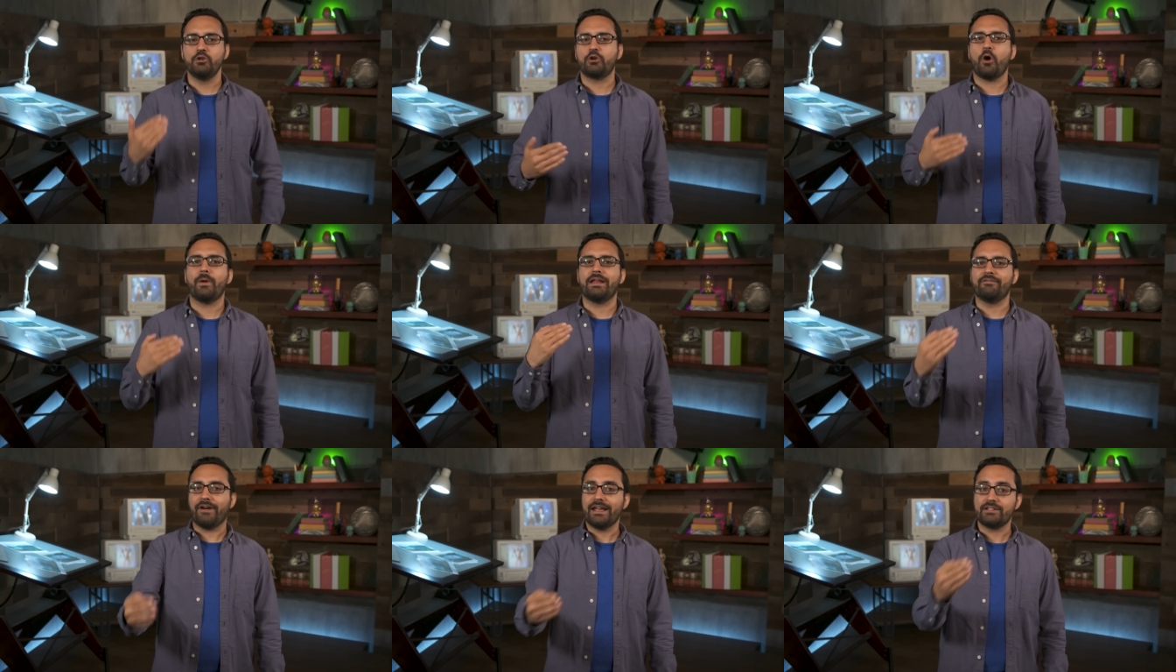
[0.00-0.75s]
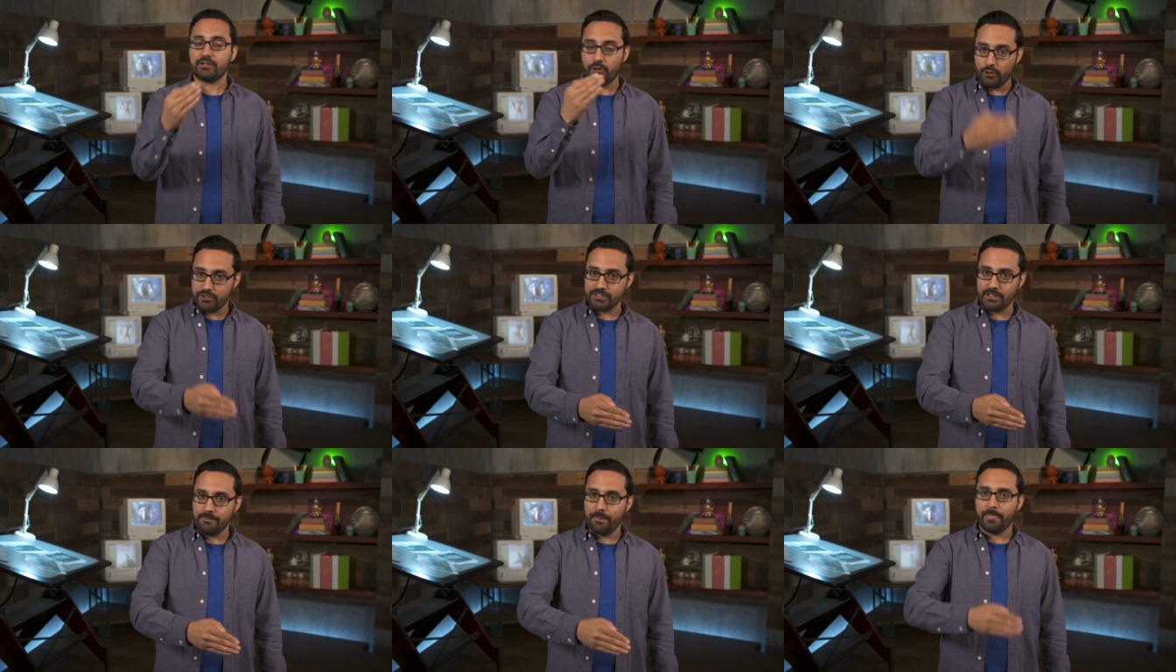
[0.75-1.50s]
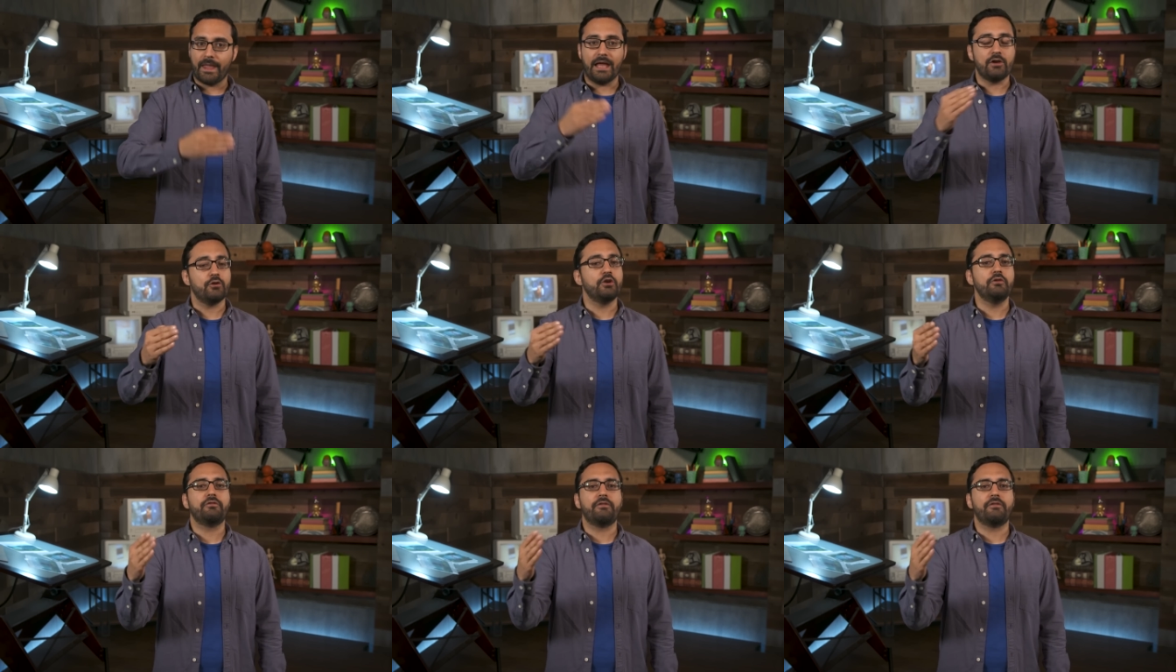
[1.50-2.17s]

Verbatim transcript: Zuko invites Ursa and her new